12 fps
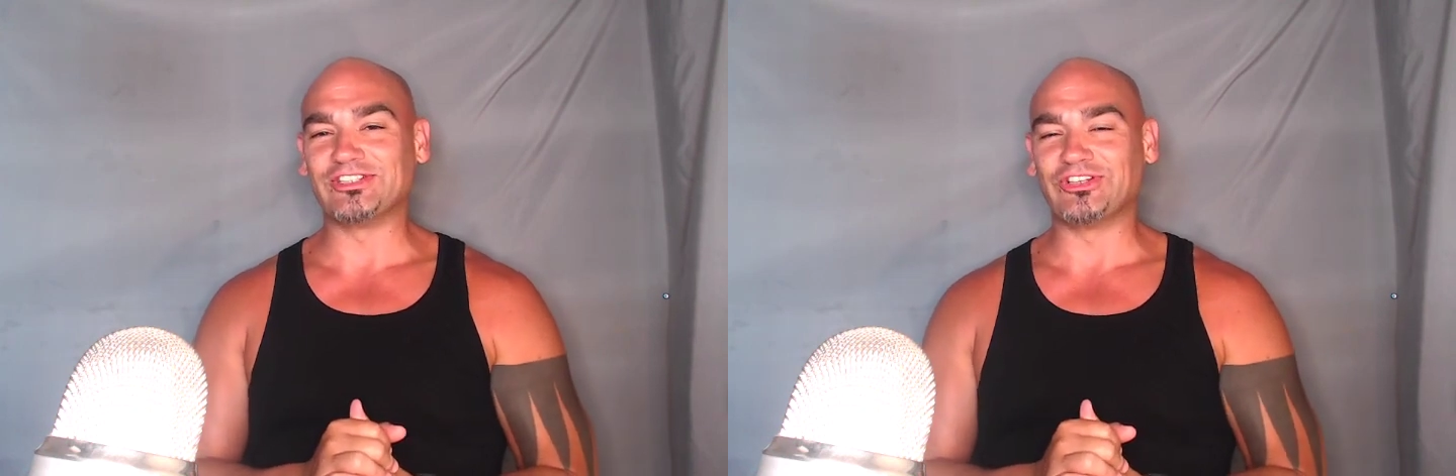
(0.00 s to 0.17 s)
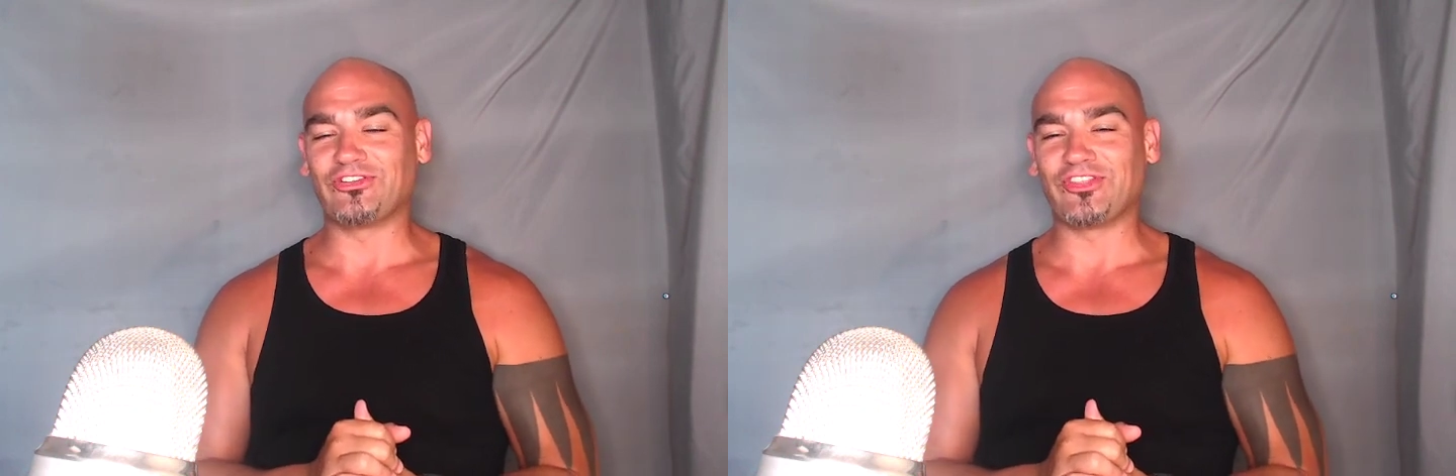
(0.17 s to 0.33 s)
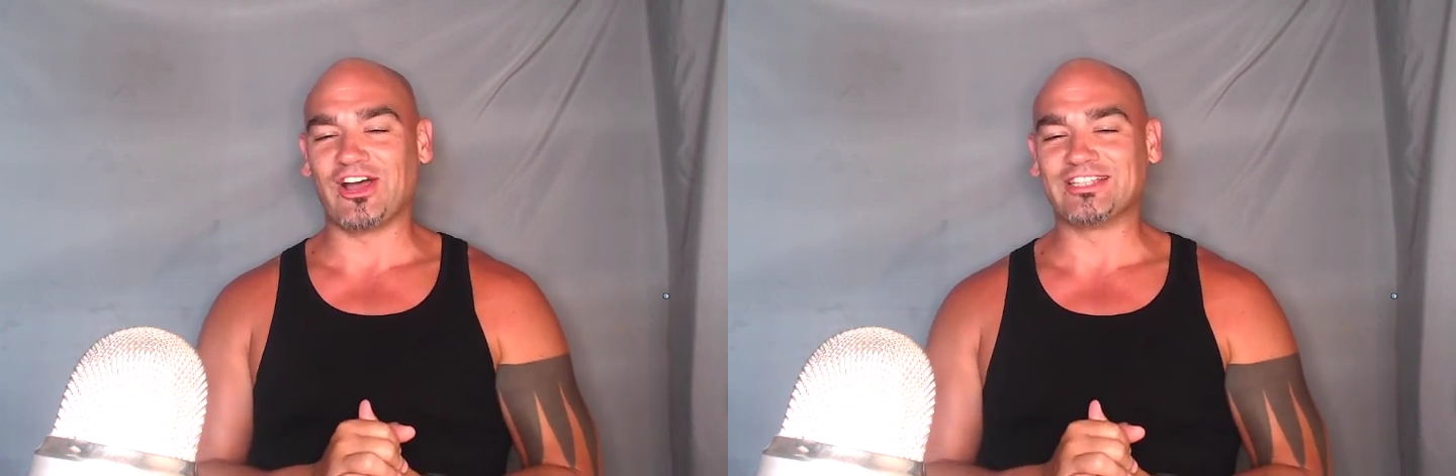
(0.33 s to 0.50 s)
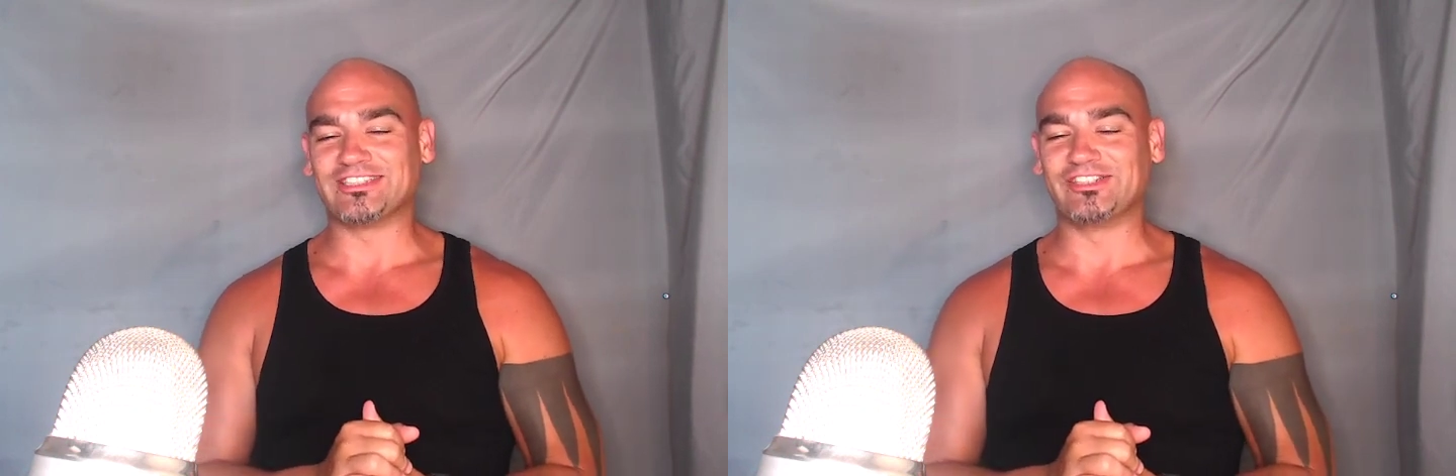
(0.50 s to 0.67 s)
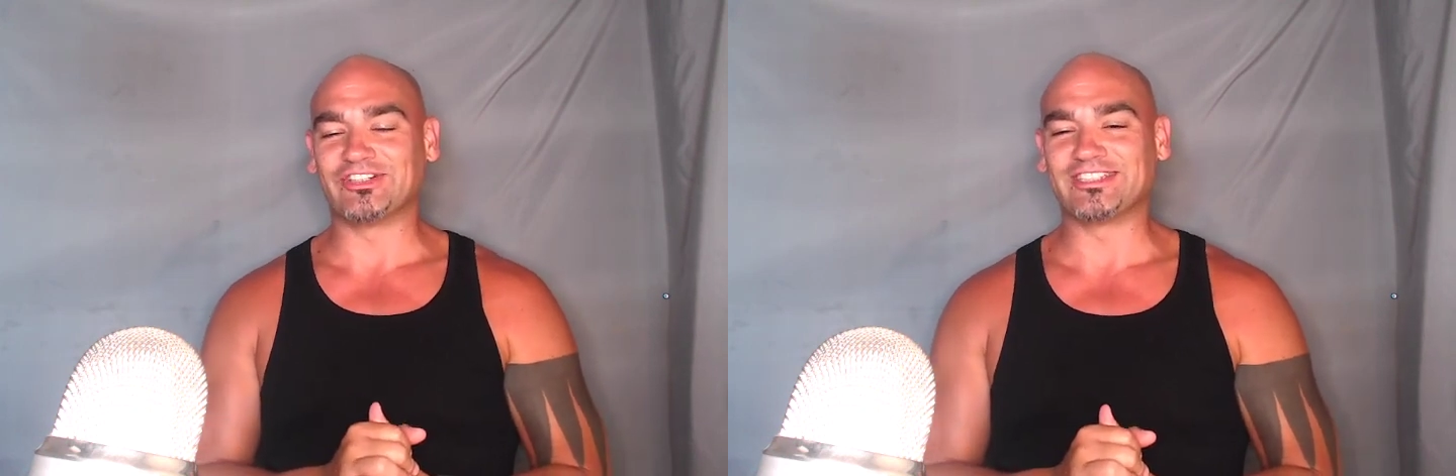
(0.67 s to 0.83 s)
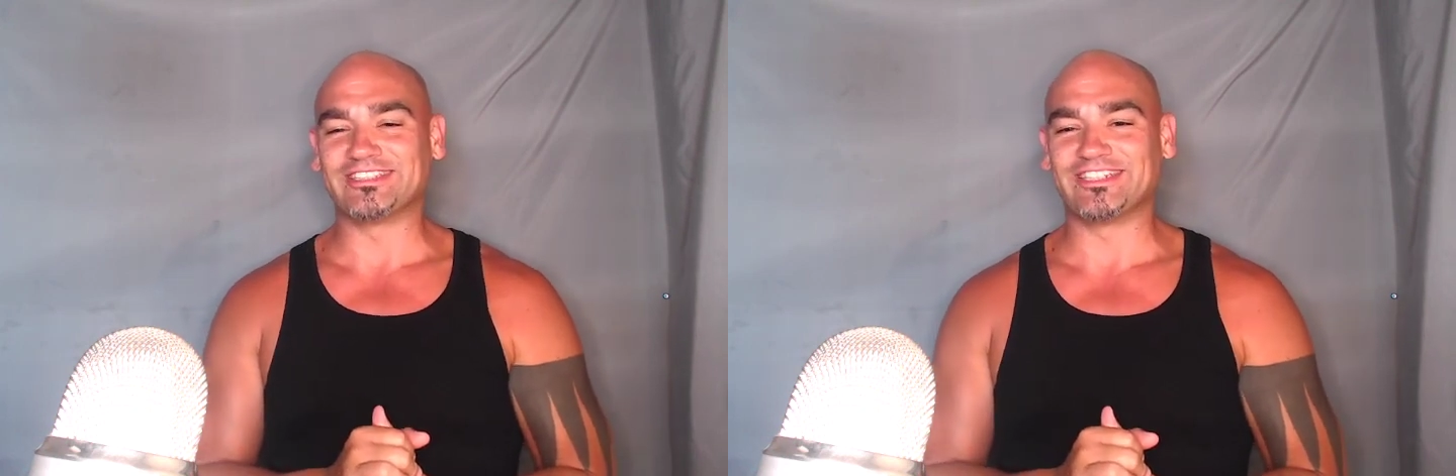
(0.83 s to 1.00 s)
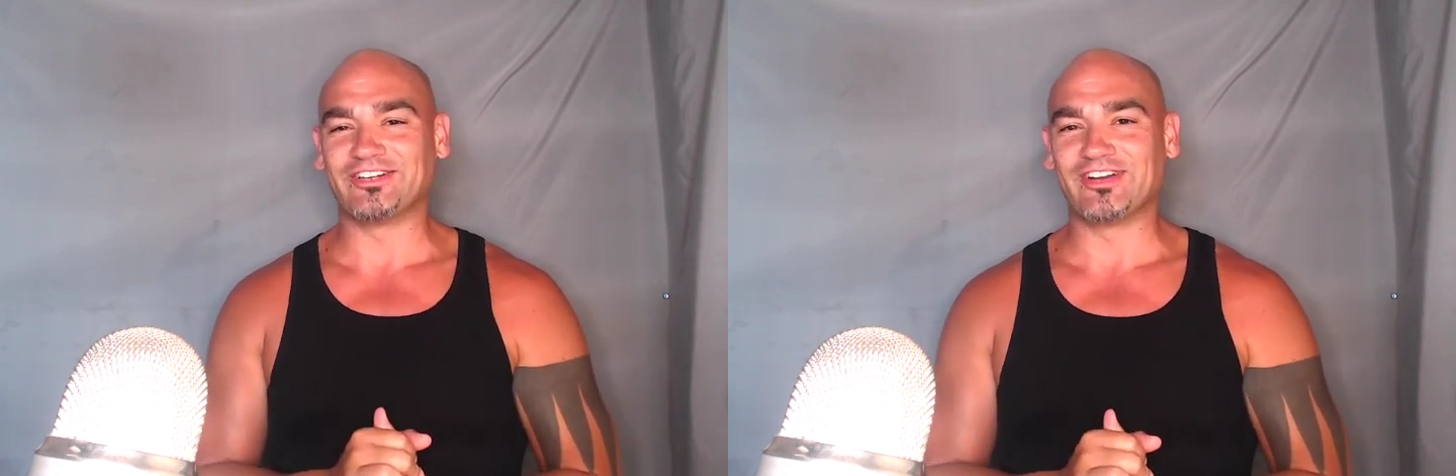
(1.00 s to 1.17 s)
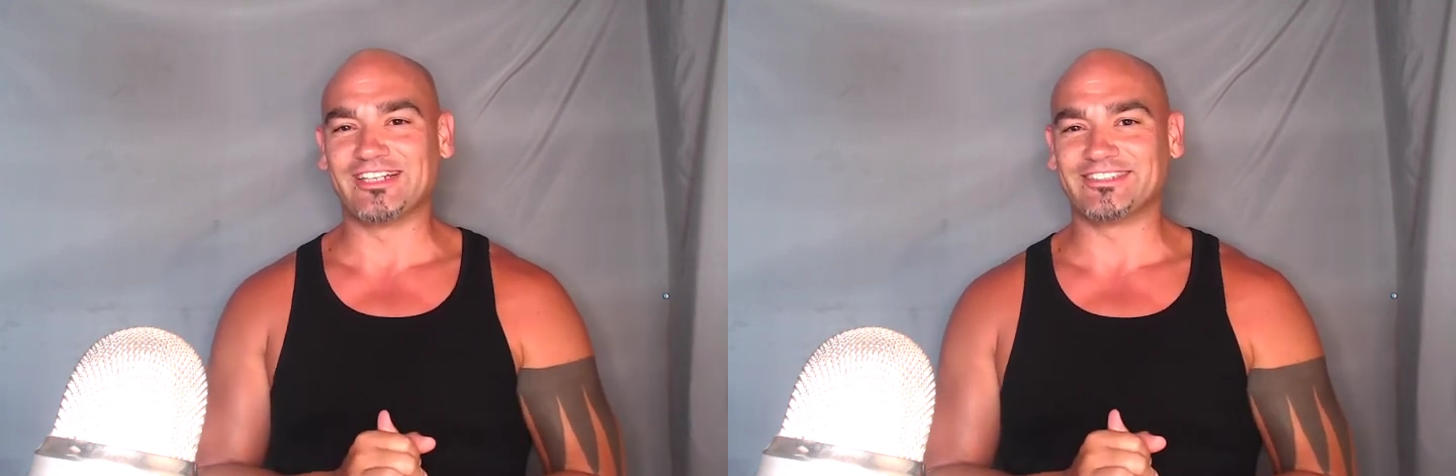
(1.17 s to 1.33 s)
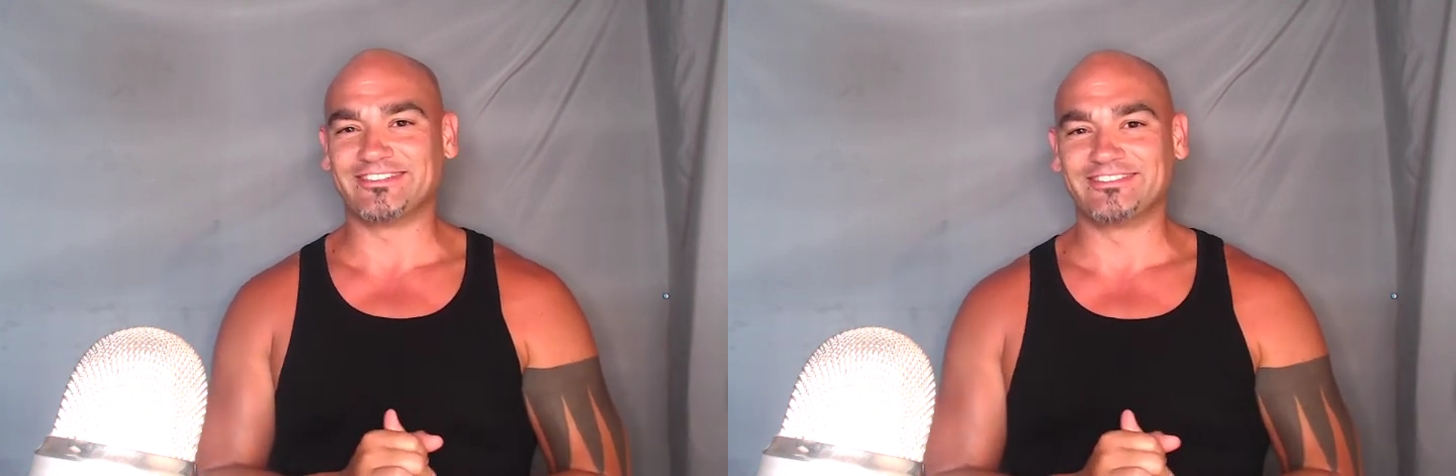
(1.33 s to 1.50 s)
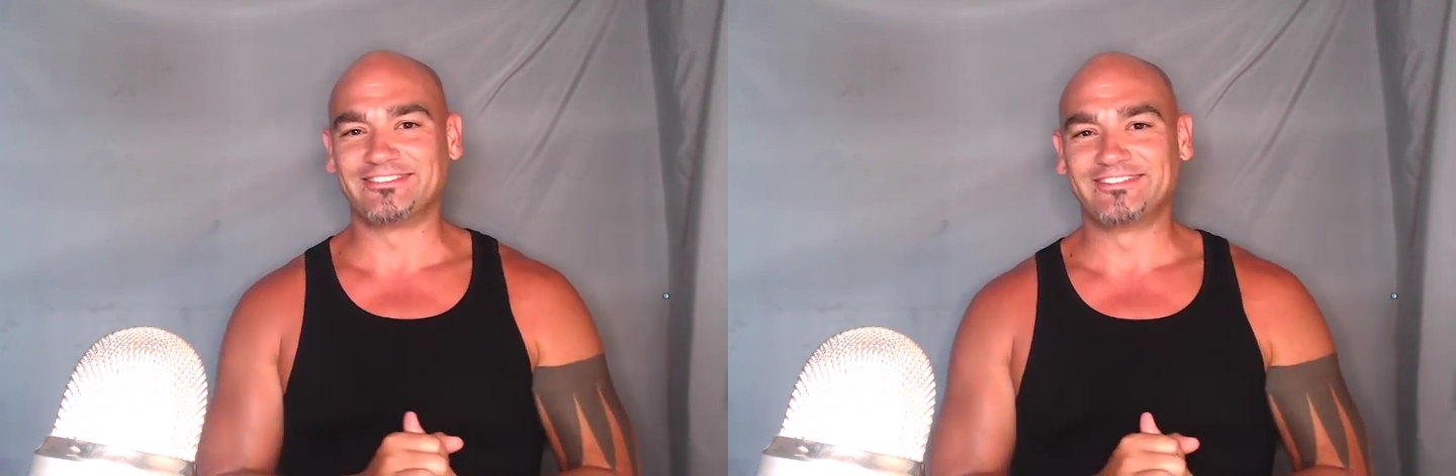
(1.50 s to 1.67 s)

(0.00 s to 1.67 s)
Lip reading: your thoughts and your consideration.